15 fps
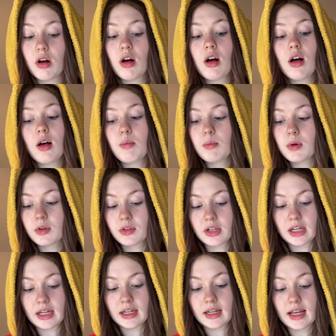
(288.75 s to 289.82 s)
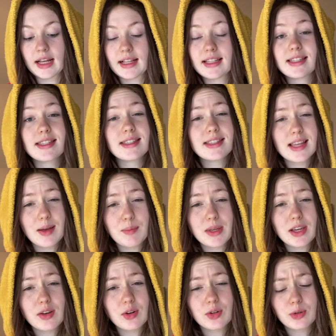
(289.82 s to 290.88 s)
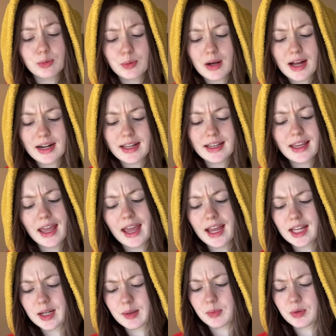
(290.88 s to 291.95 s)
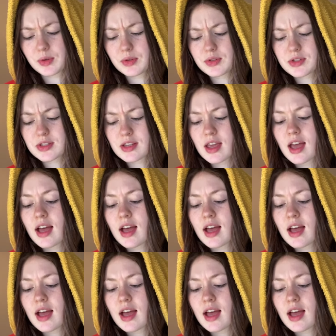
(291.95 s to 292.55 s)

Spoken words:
all marine and semi-aquatic animals,